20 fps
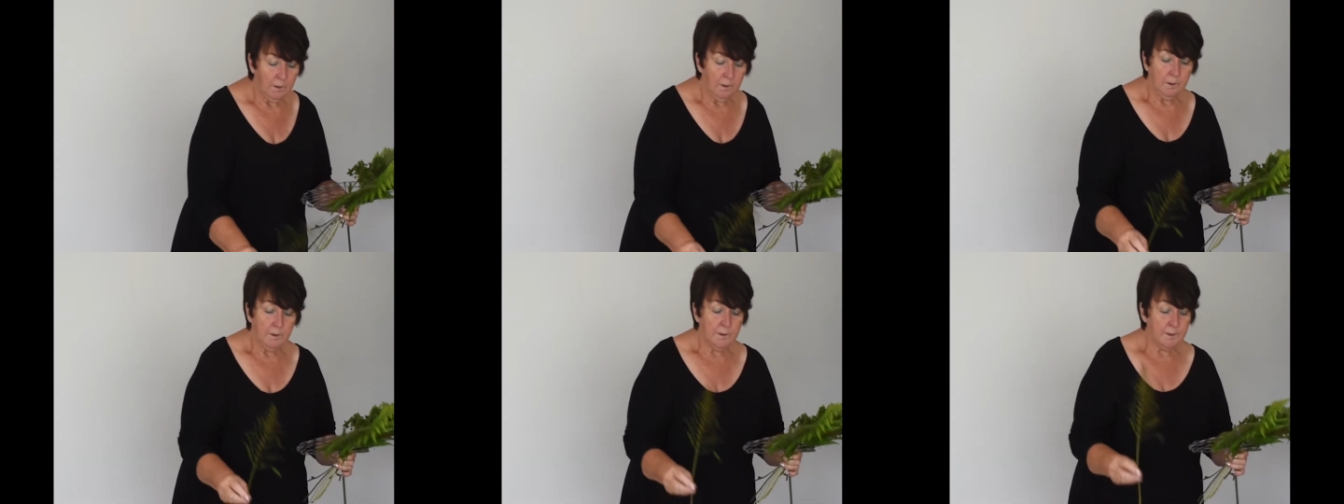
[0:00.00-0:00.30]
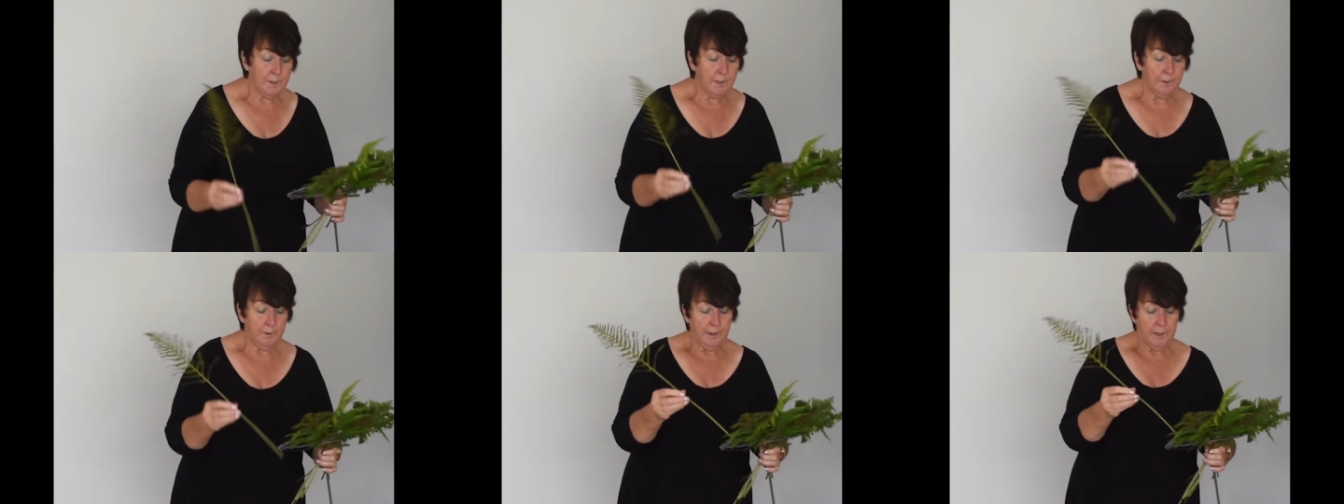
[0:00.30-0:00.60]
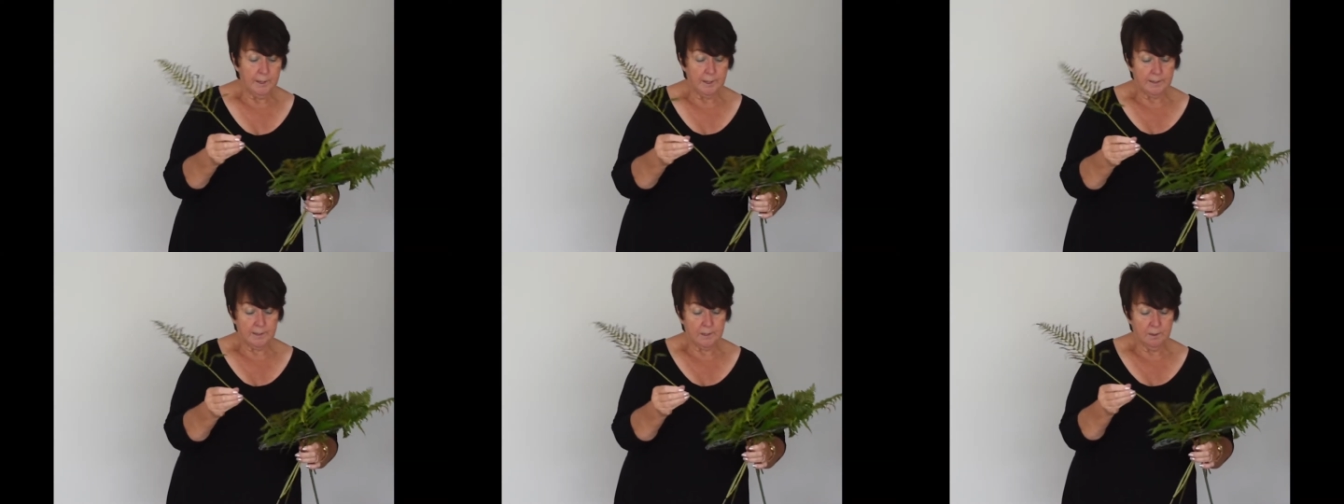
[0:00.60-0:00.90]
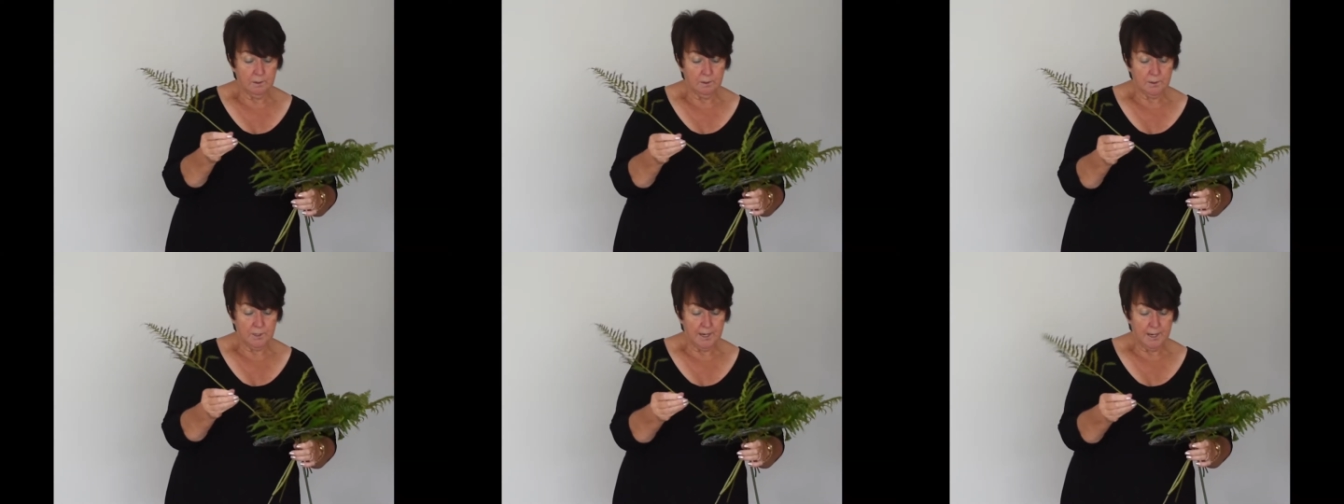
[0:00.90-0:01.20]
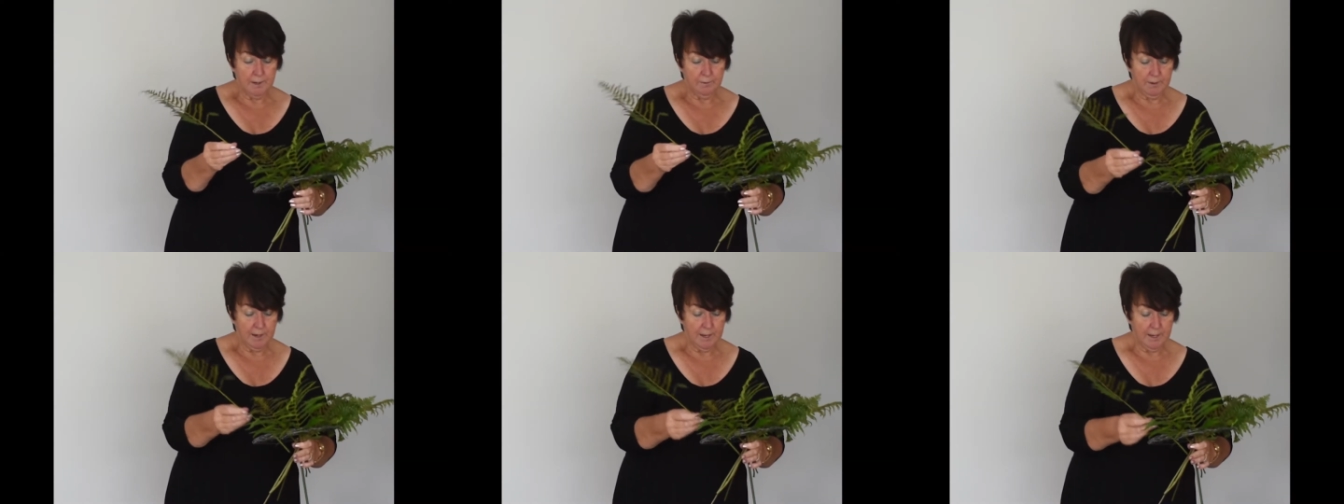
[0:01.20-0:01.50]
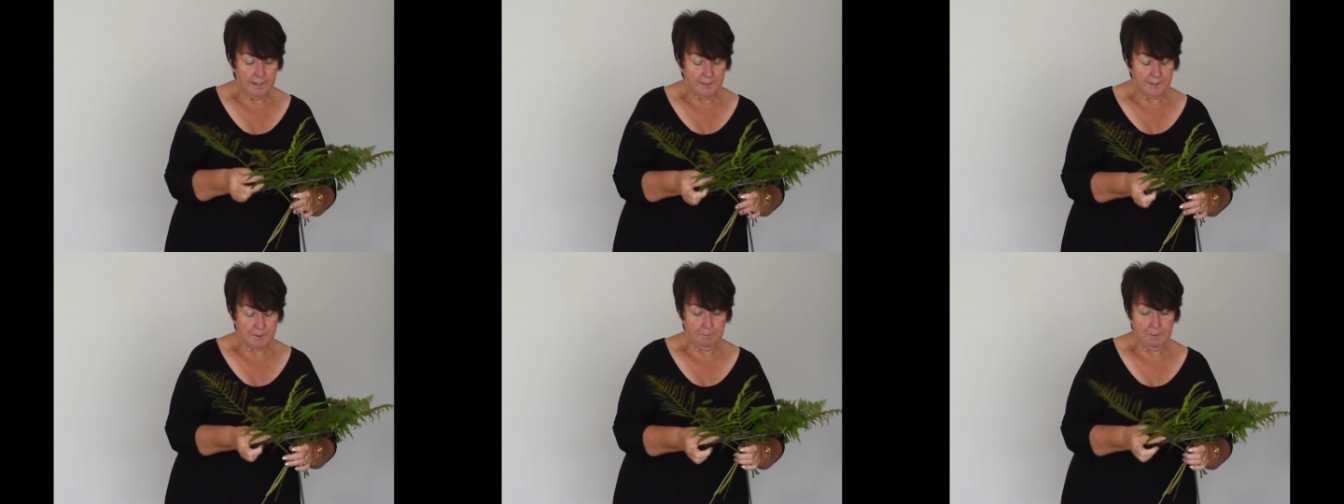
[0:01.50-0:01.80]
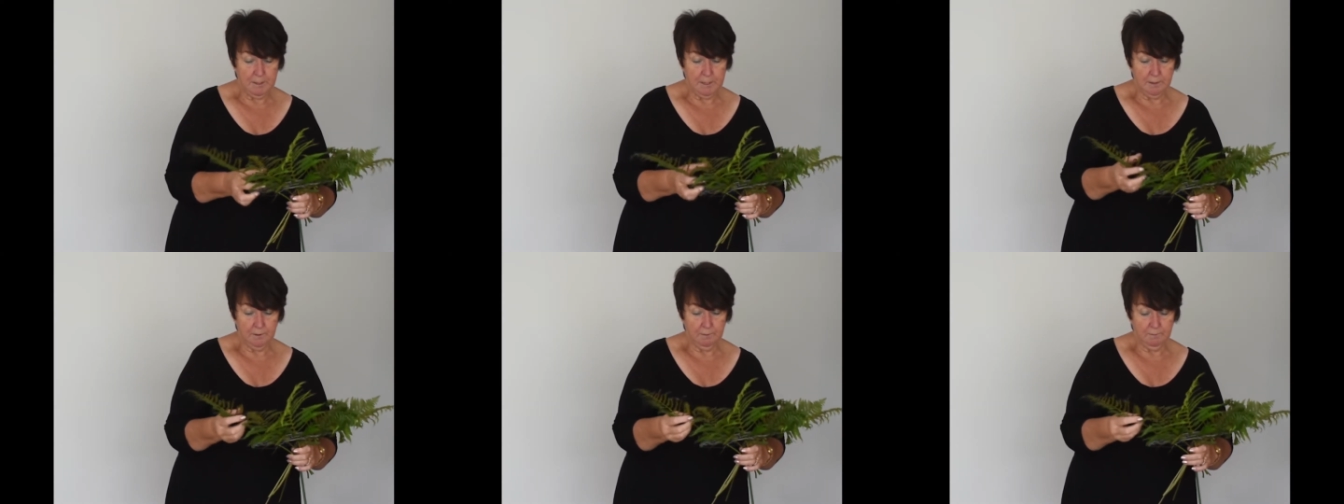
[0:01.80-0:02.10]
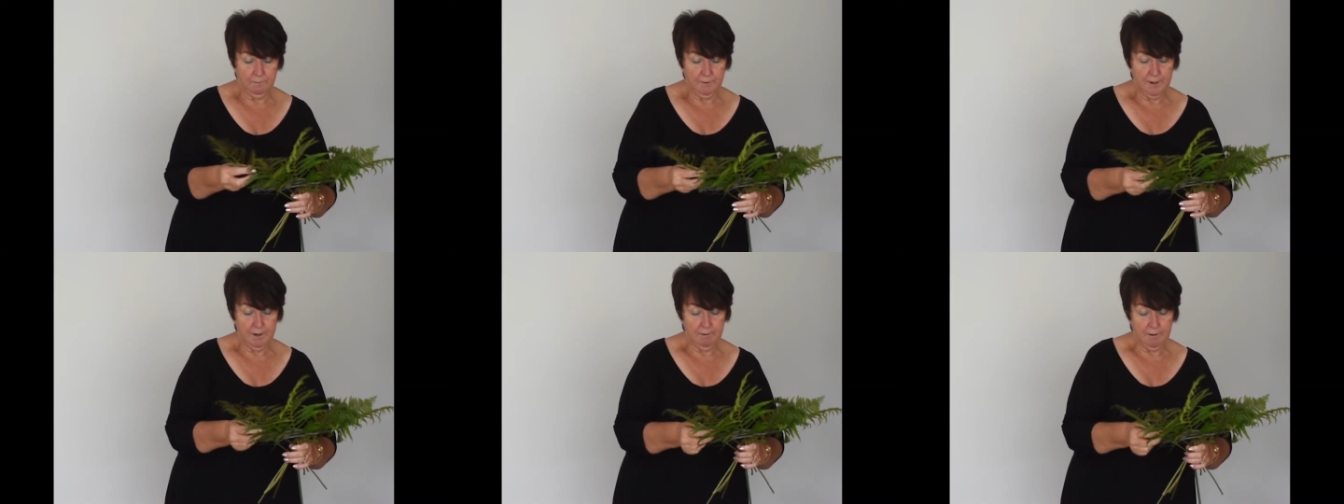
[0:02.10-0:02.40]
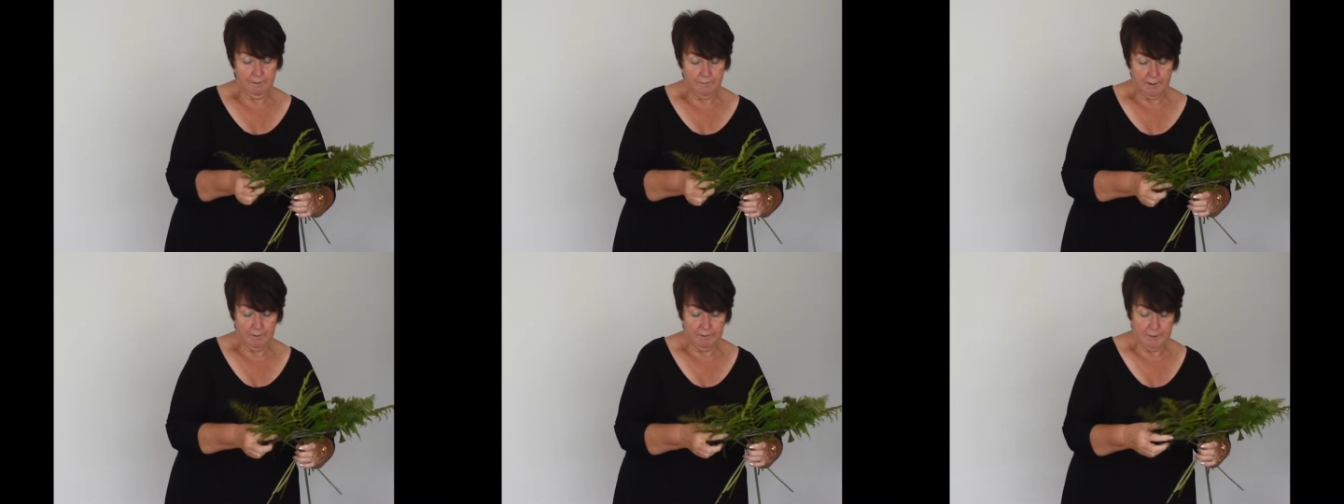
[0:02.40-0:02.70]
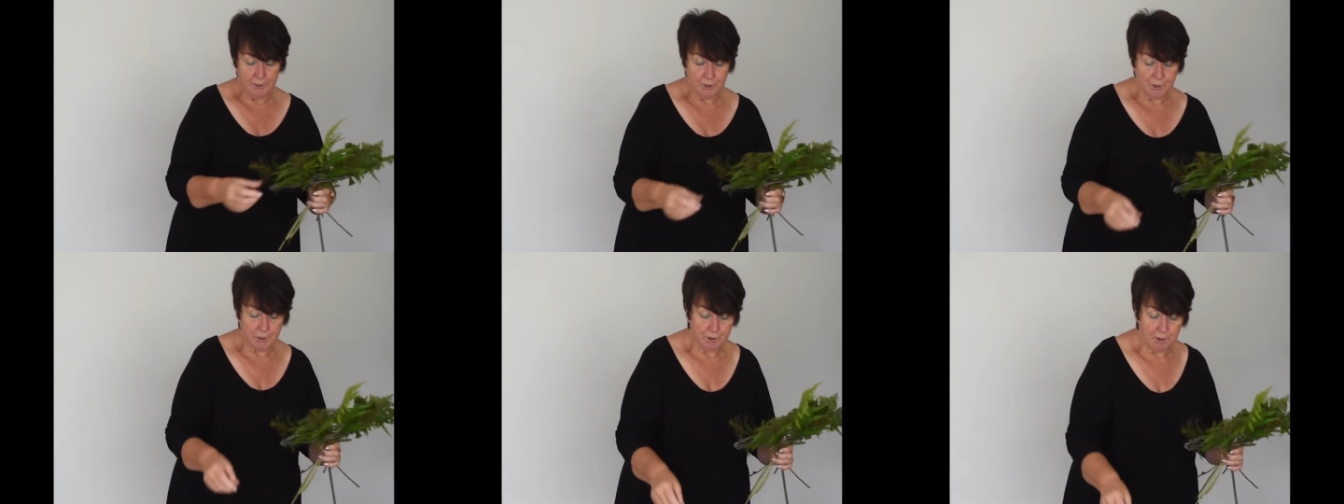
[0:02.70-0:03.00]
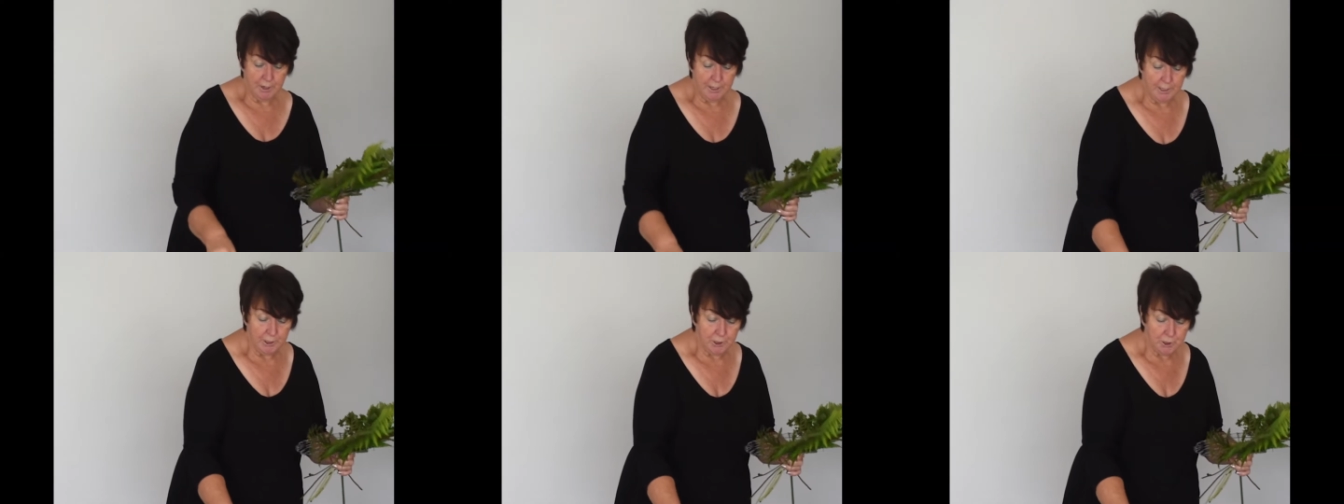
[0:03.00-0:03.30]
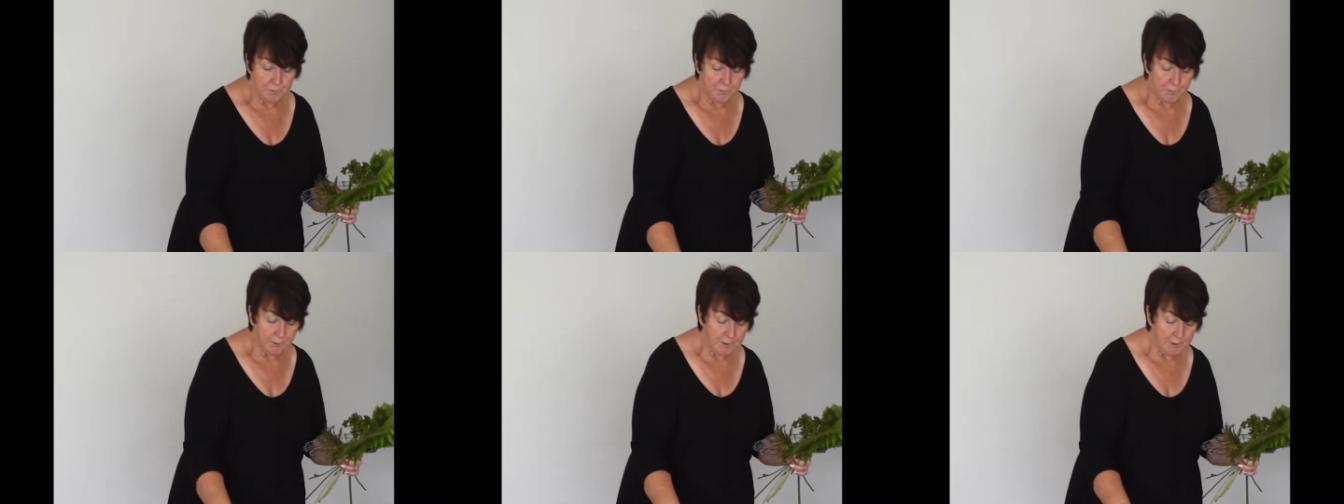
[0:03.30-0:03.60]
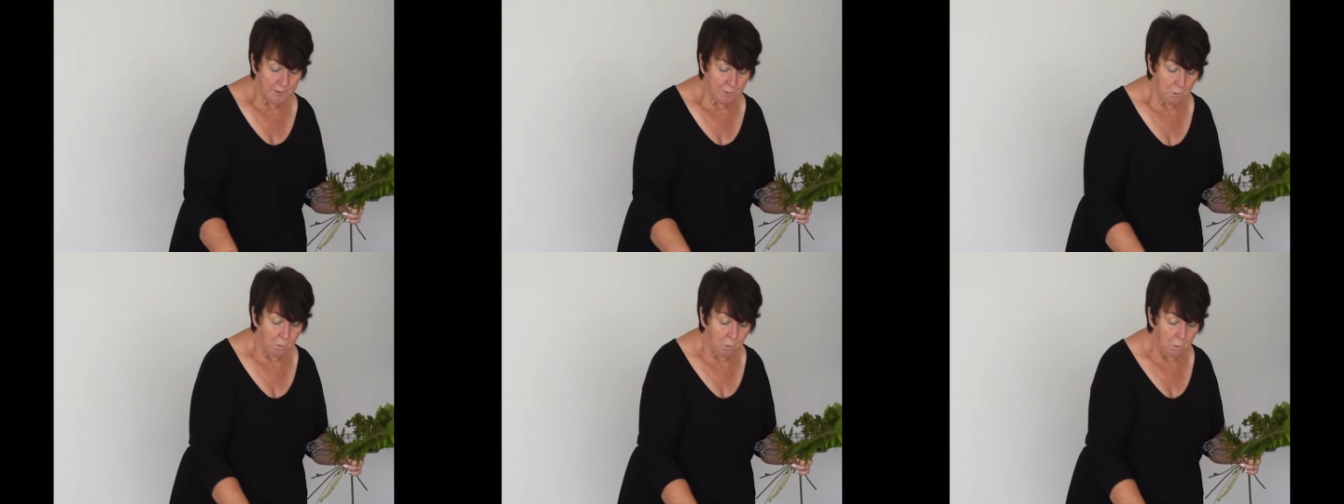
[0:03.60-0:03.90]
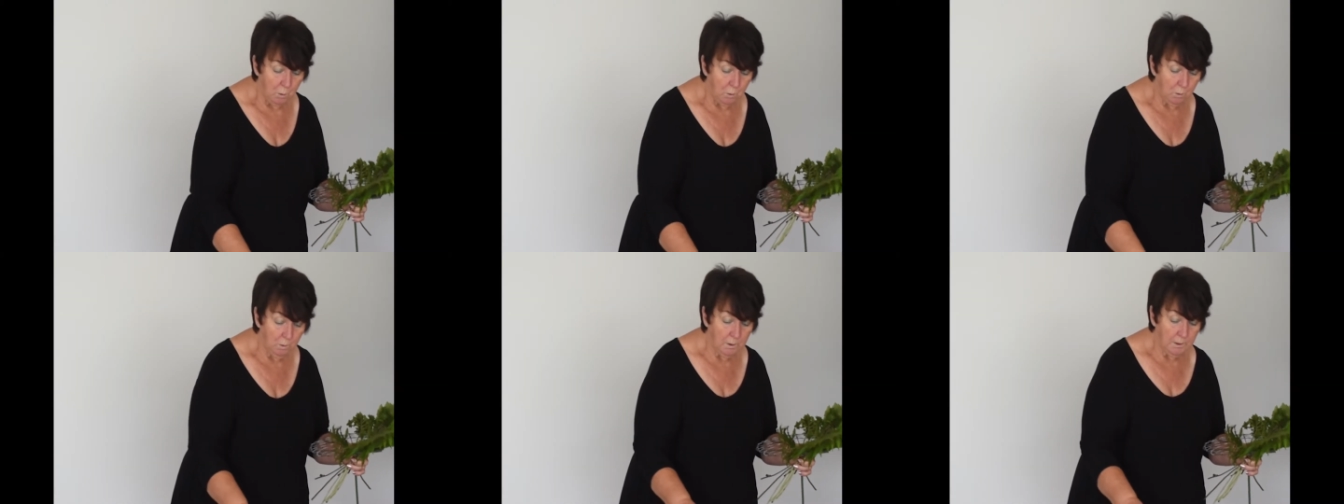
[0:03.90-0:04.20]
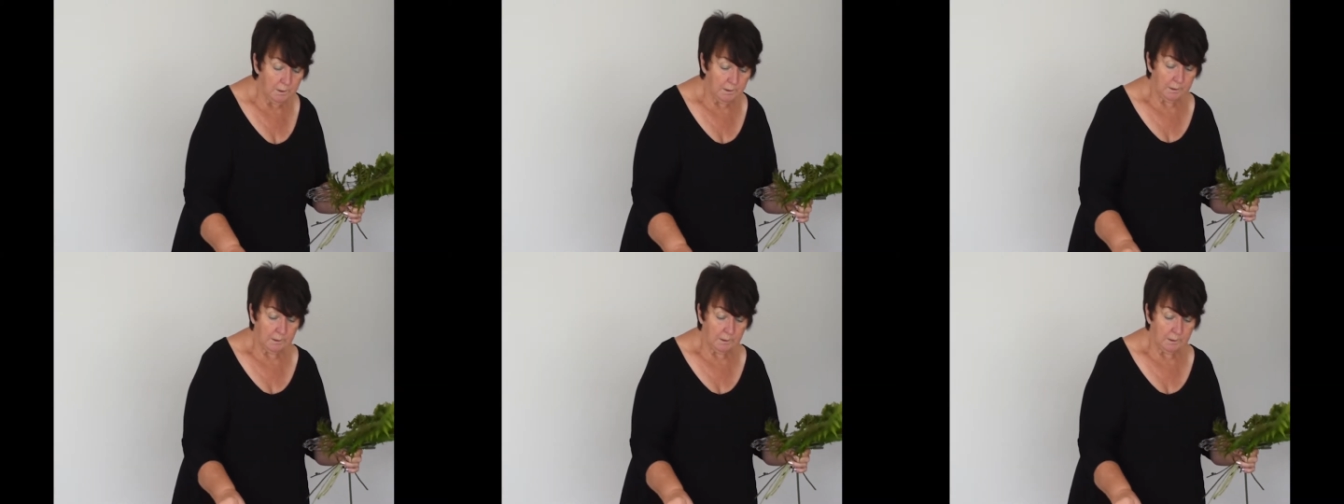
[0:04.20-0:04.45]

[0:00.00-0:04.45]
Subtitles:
So yes, lockdown has been very, very strange for us all,